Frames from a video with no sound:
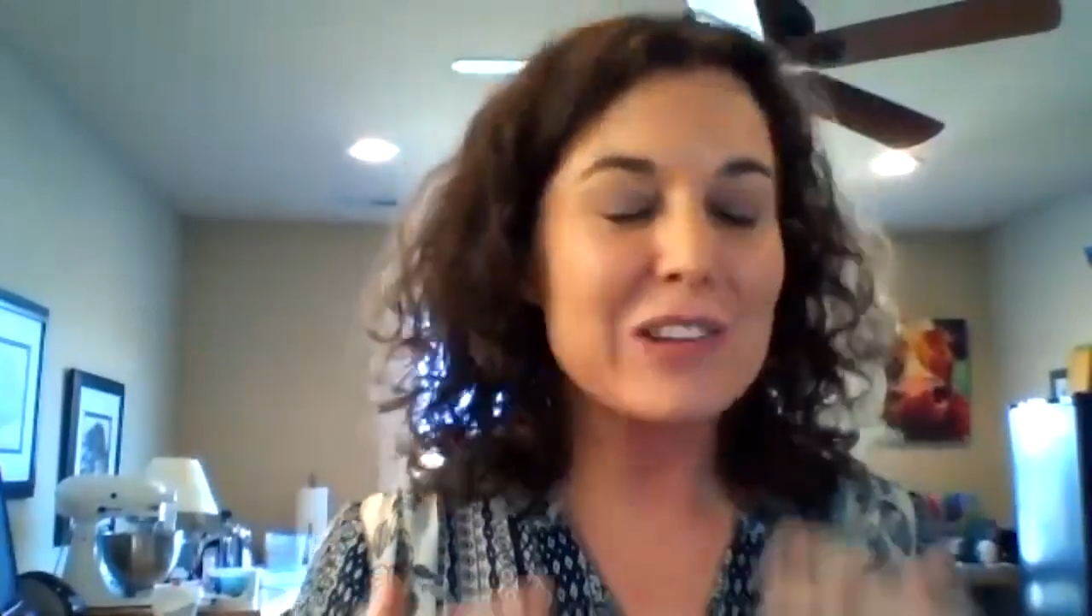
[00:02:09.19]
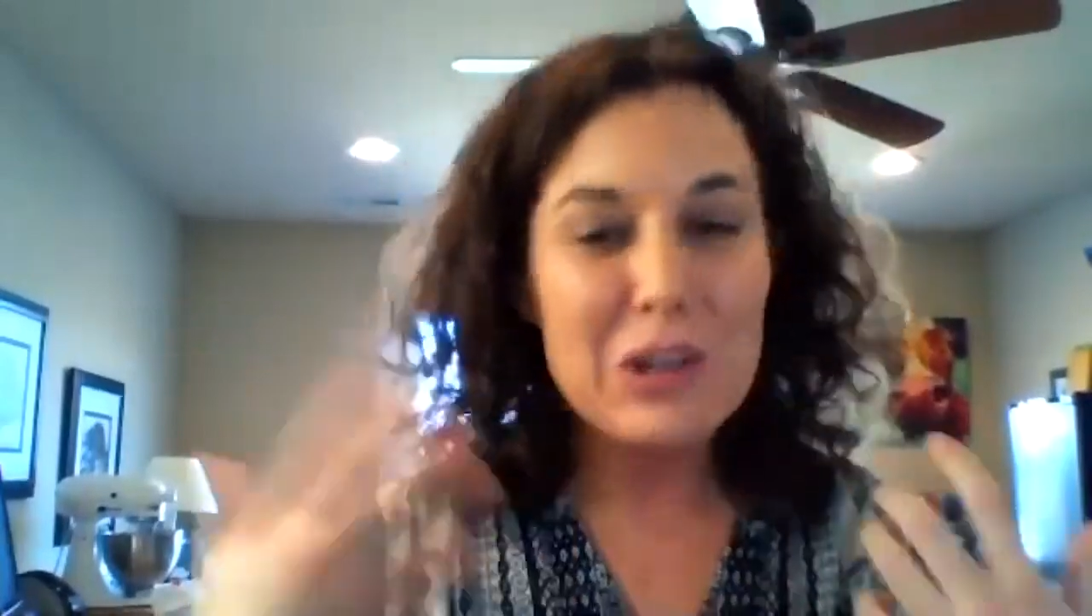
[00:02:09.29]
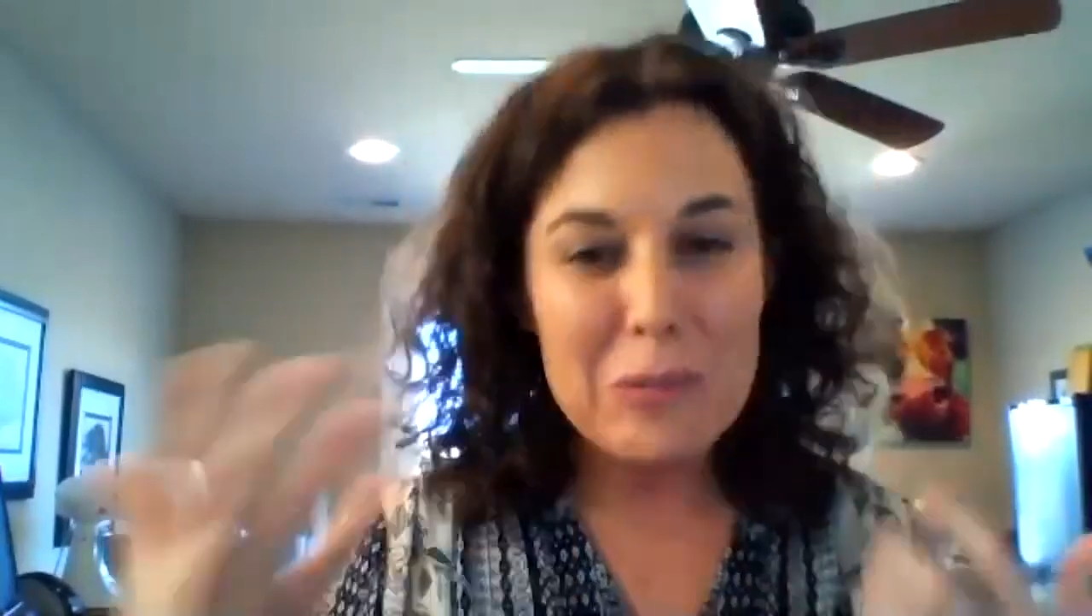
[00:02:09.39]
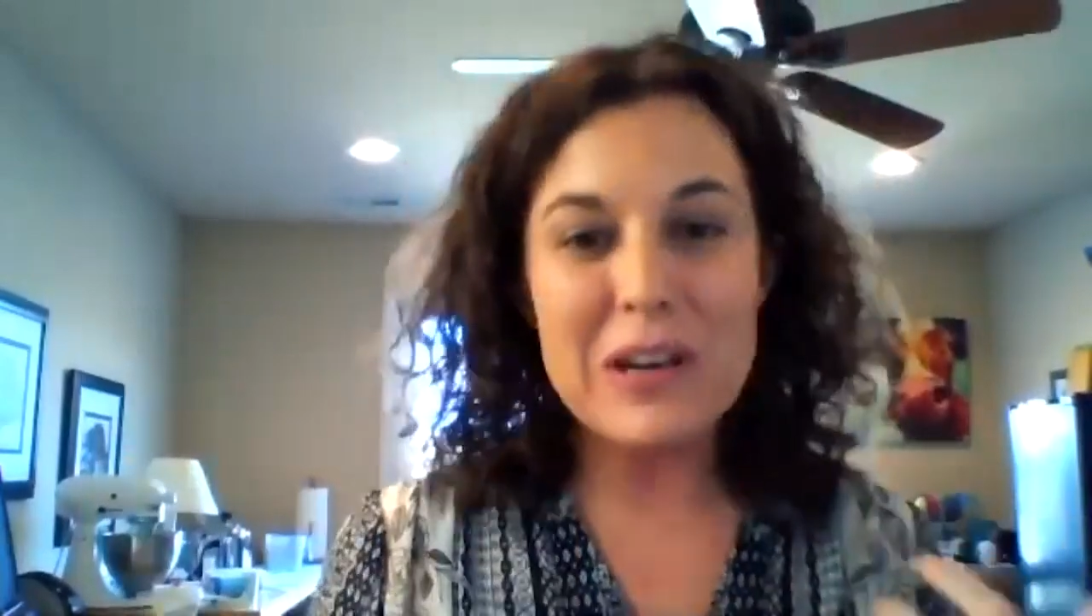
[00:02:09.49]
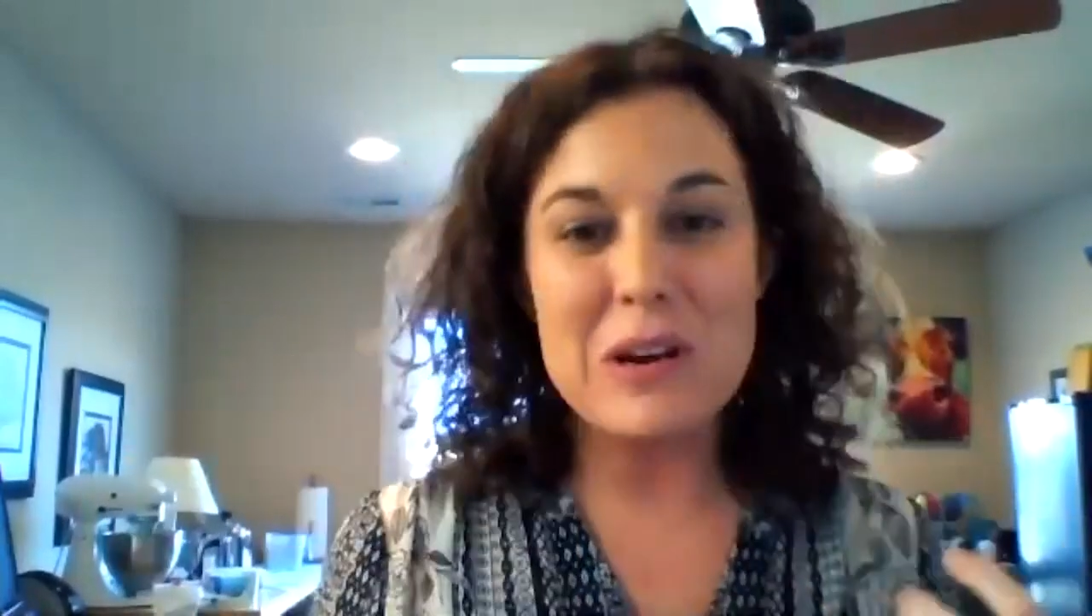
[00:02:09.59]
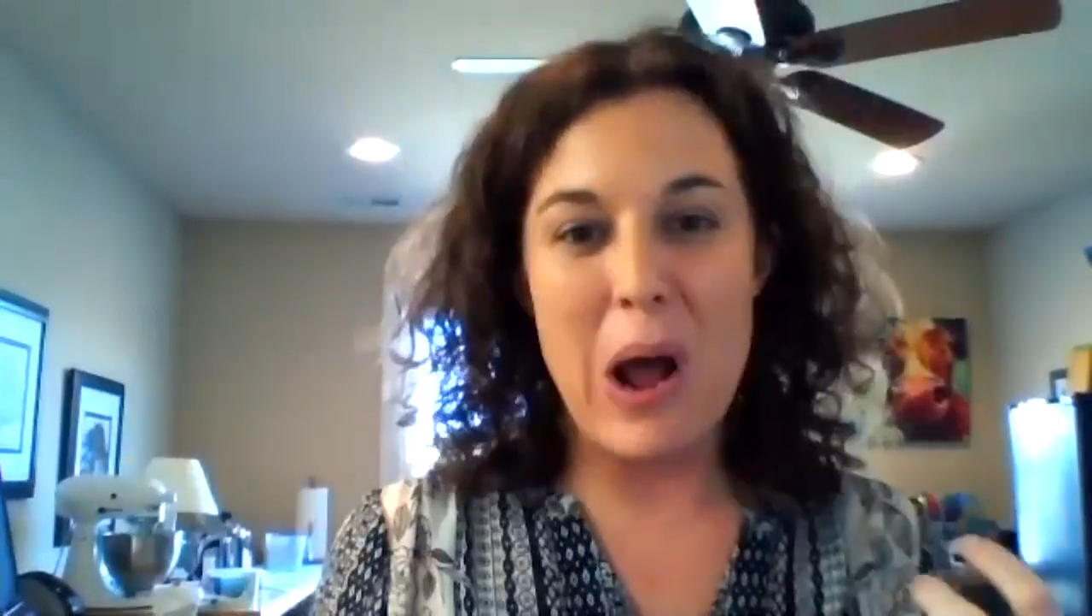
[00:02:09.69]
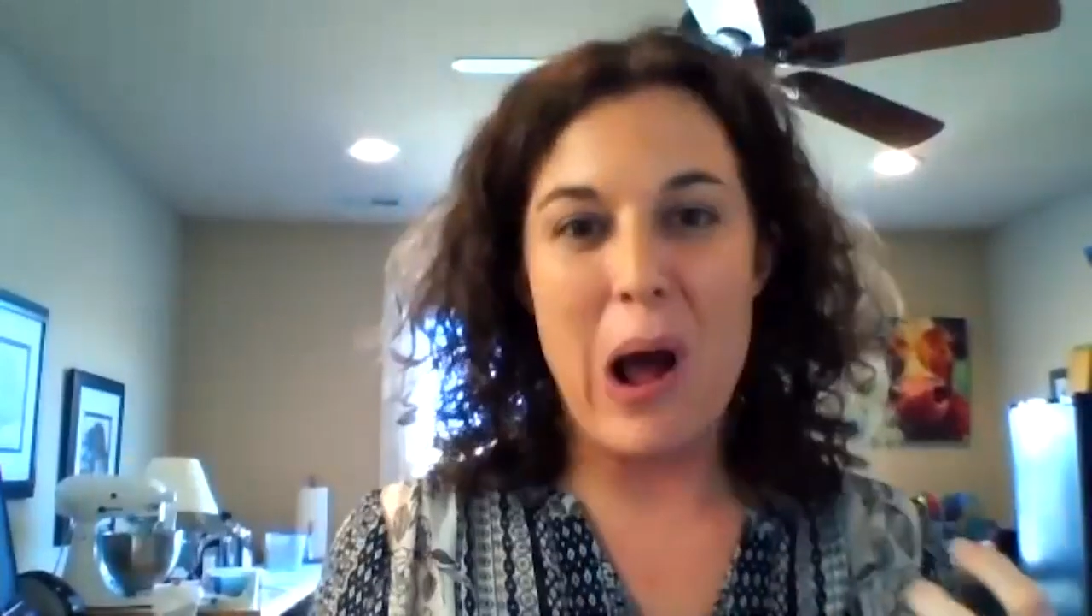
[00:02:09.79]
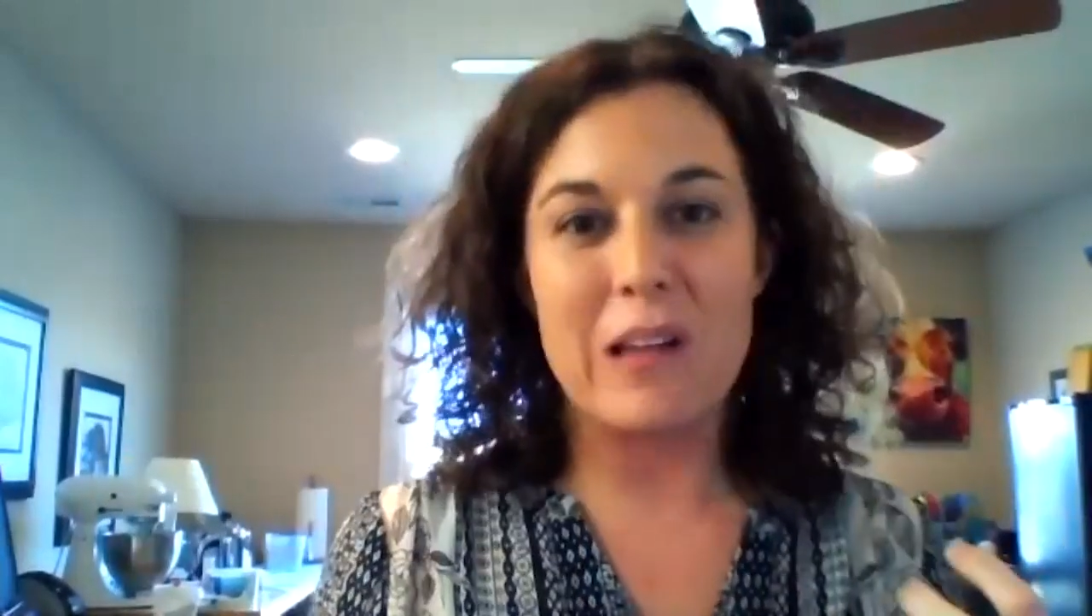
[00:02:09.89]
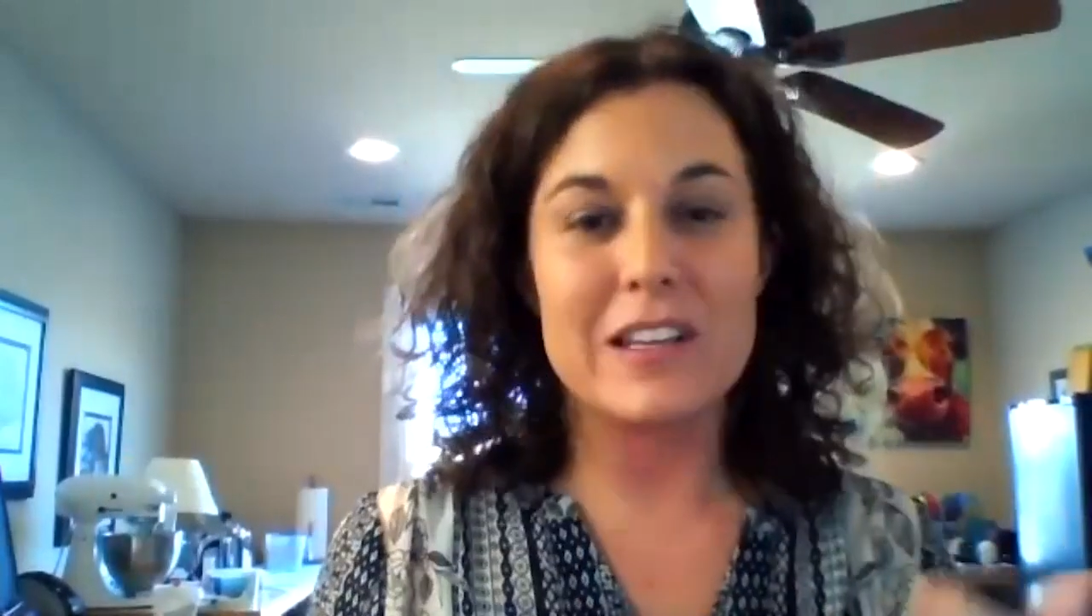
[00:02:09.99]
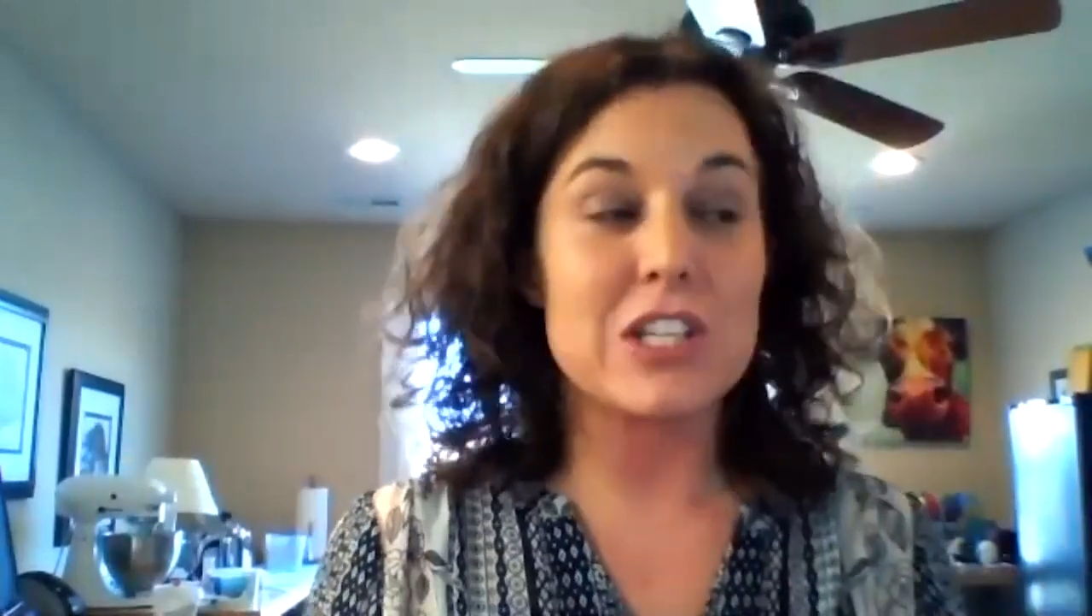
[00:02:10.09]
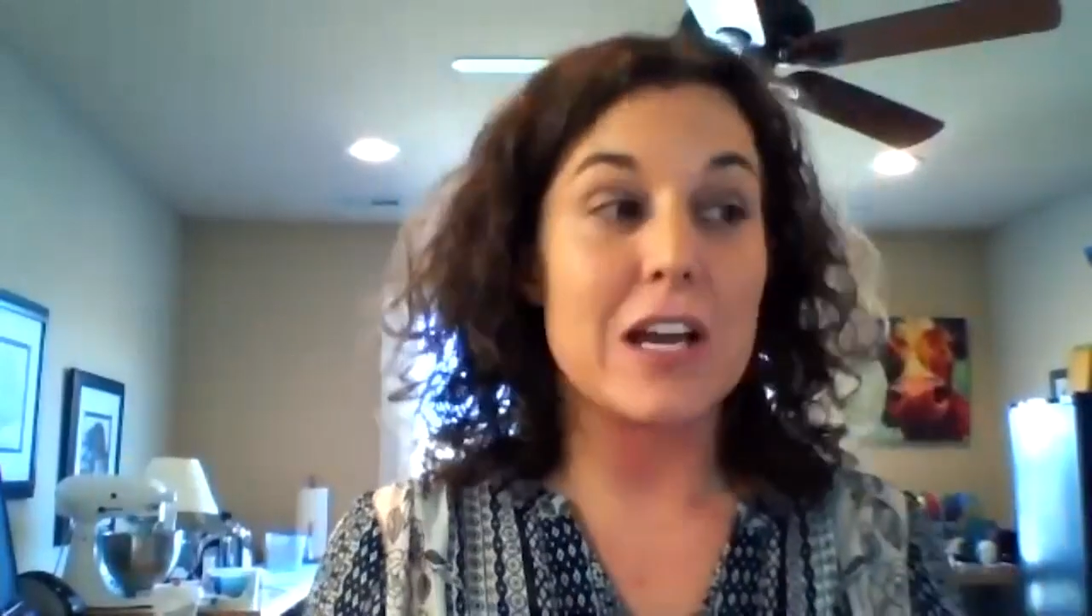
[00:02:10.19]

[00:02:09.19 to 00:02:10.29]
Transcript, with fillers: a little bit of knowledge,